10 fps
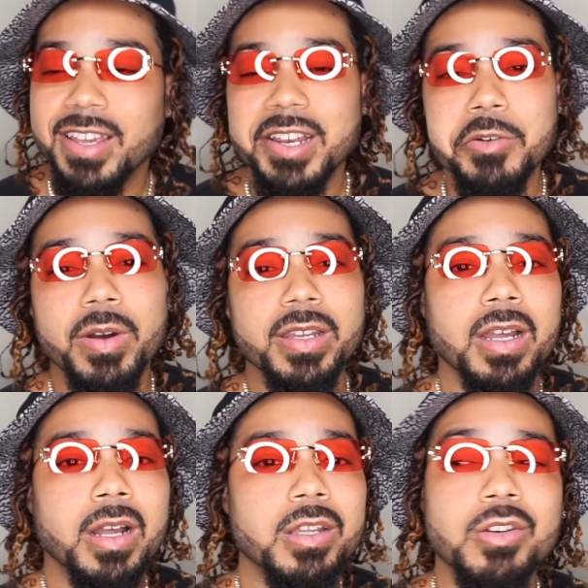anyway,
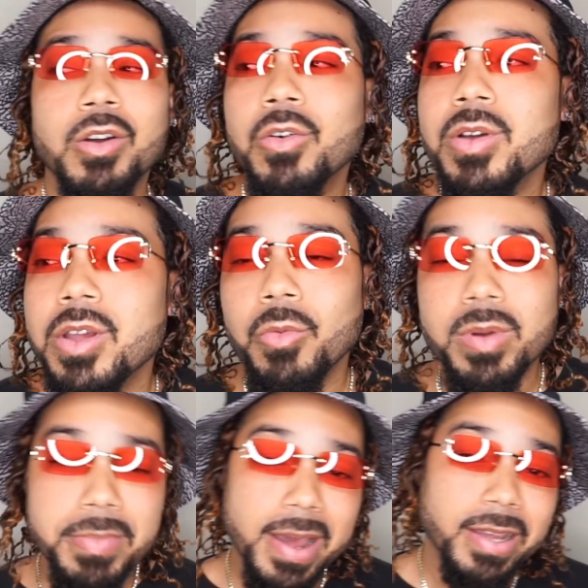you know,
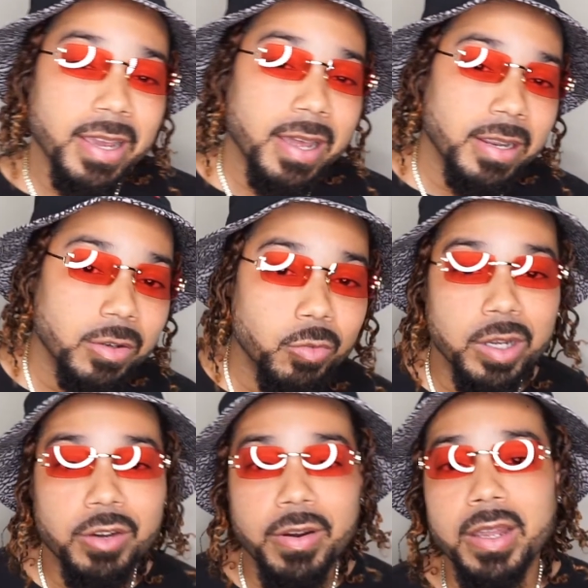we back at it
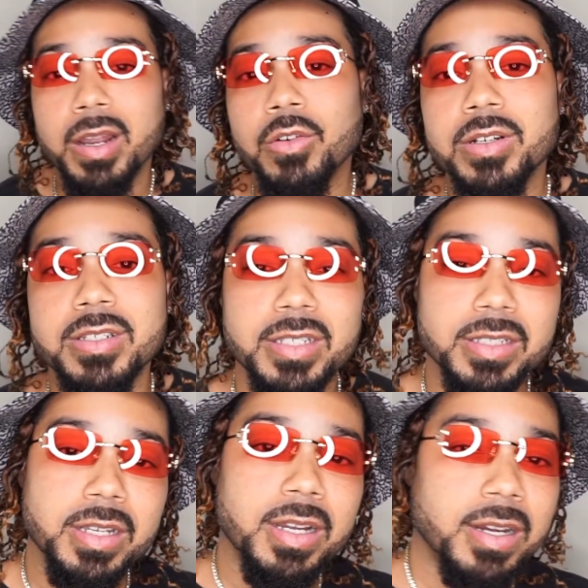with cranking out
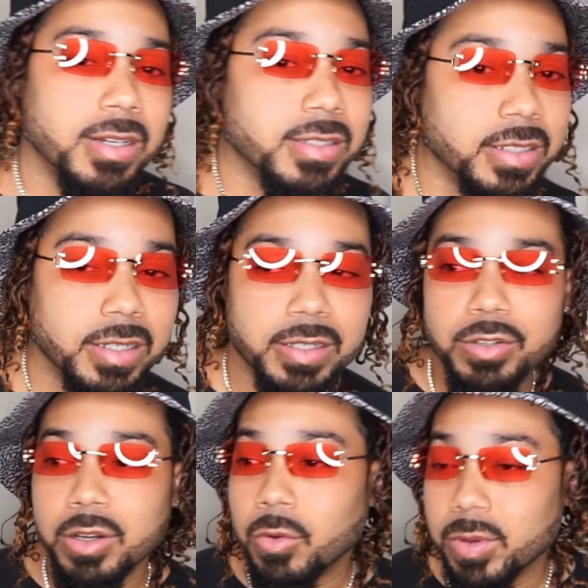consistent content.
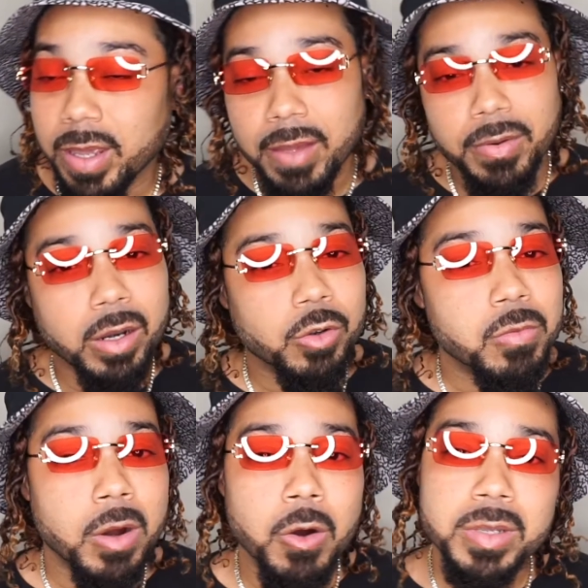You know, we have our little
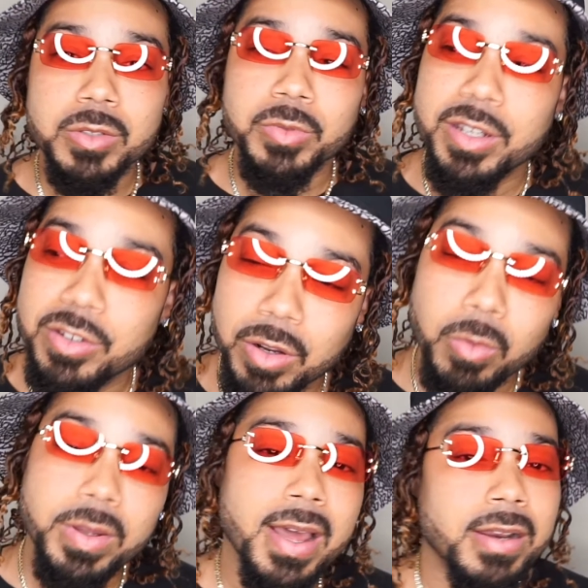moments where, you know,
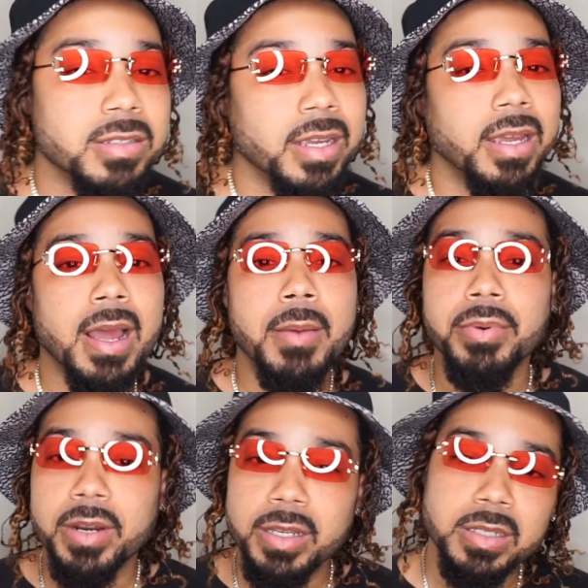we got to take our
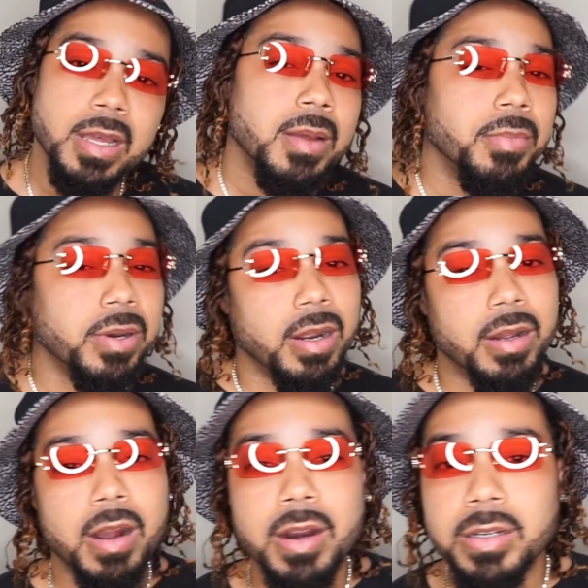breaks, put our
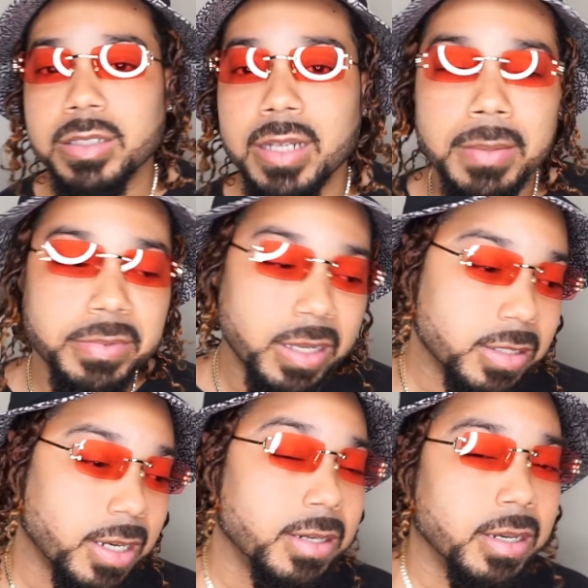car in the shop,
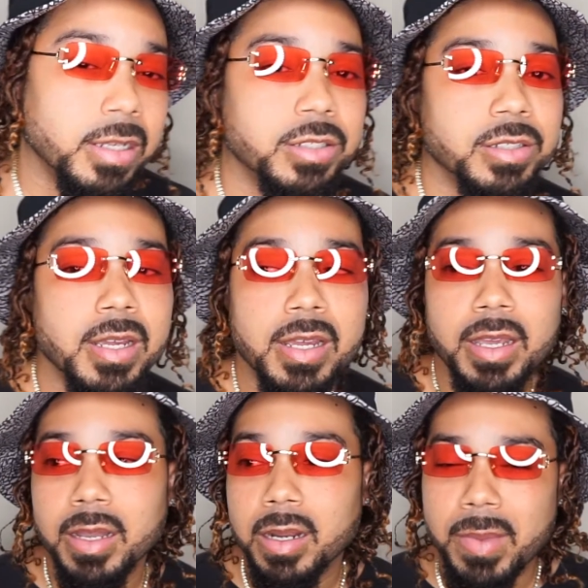things of that nature.
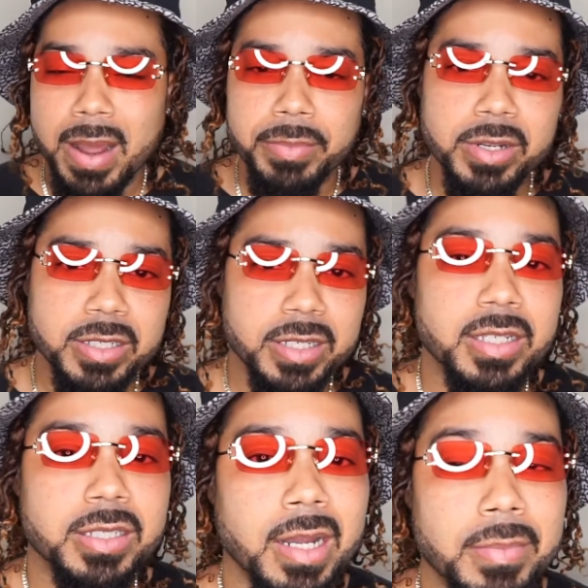And I
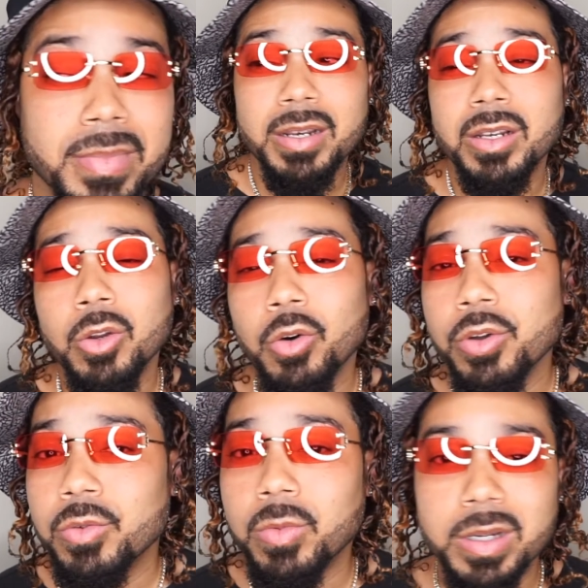appreciate y'all, the
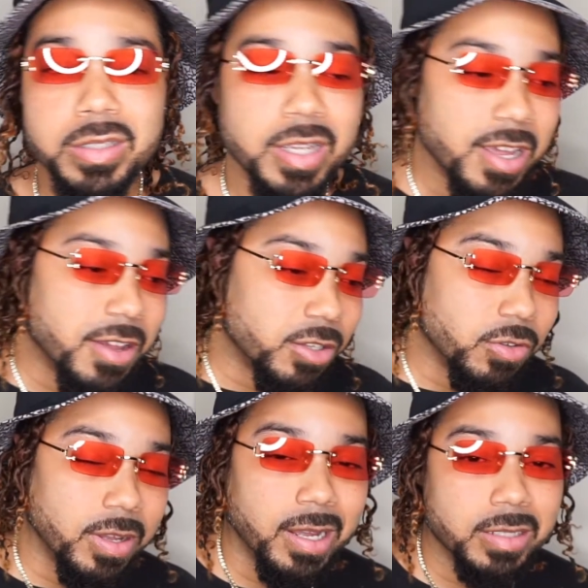loyal ones.
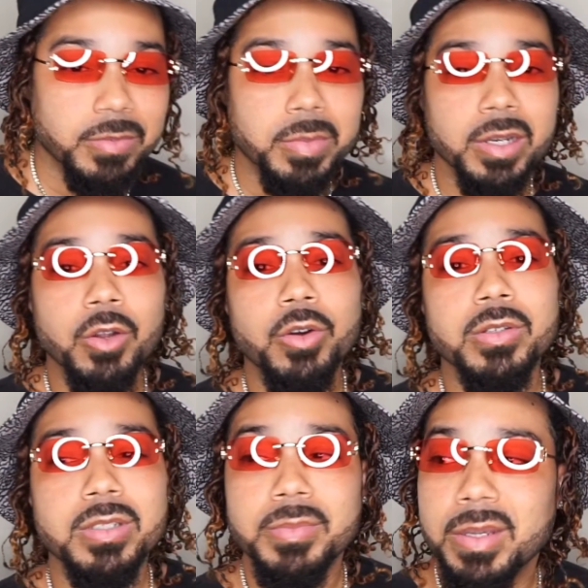You guys have been
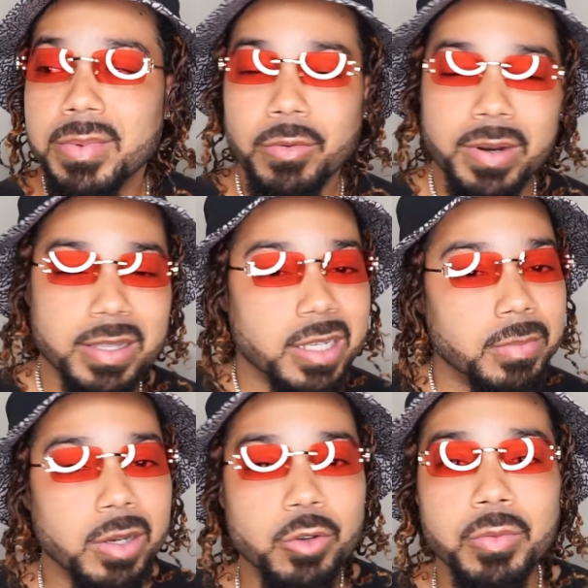loyal to me, man. When I
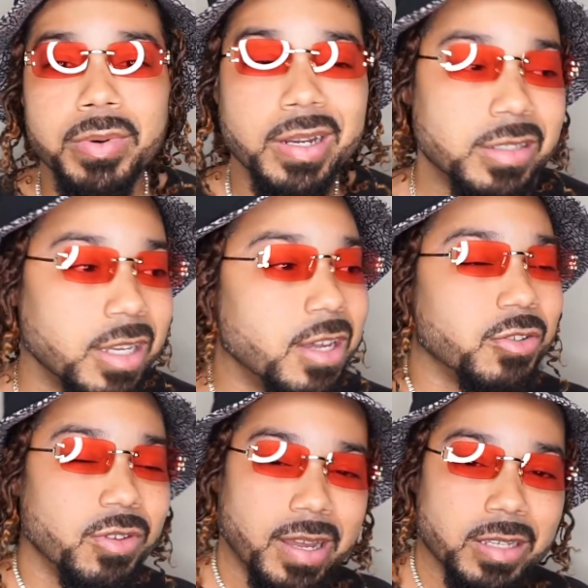take my little breaks,
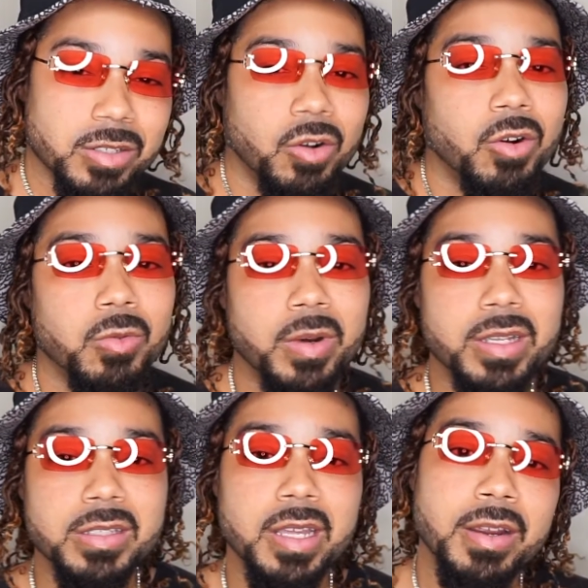you guys are
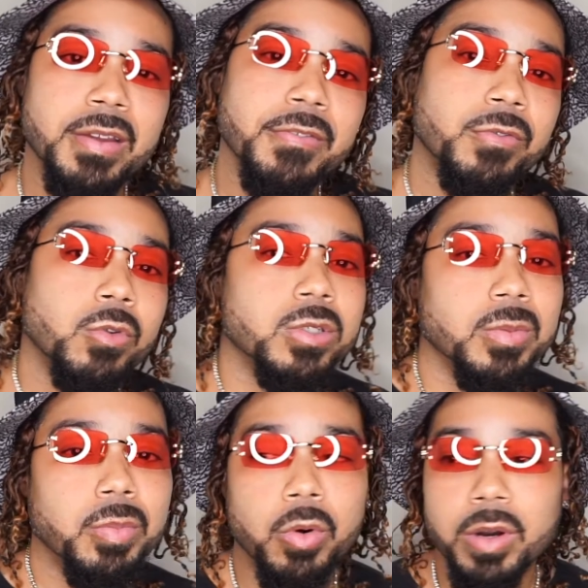always there in full
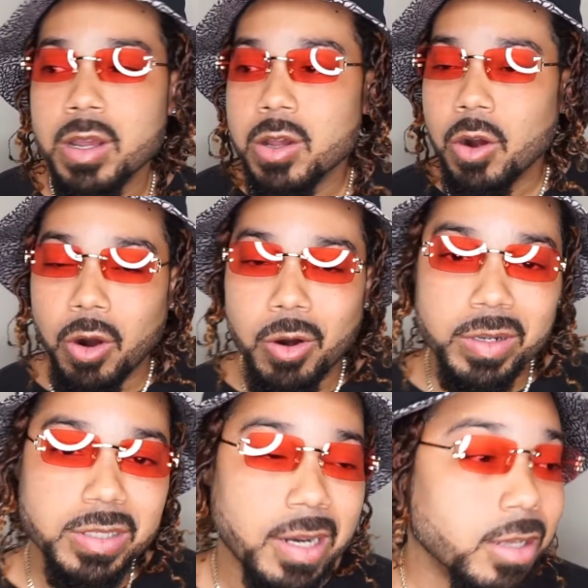support,
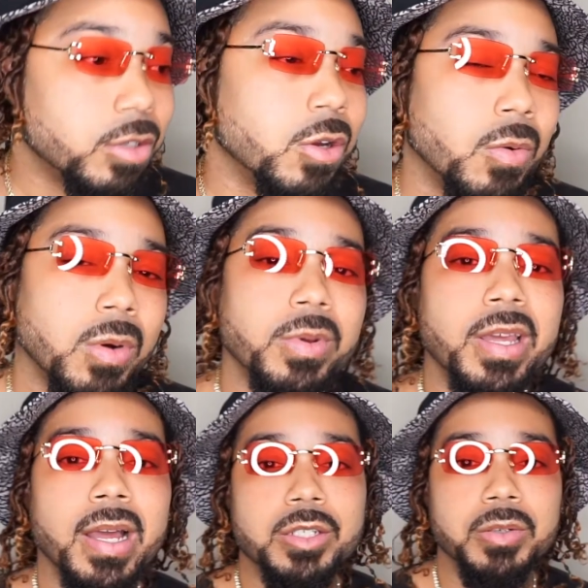always like, you know what, we
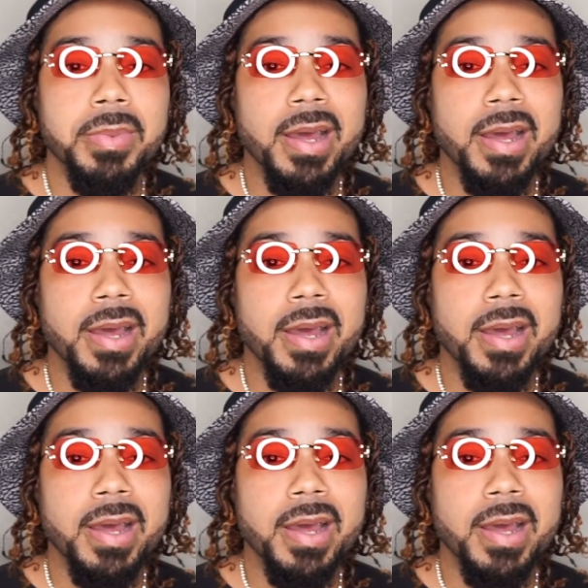got your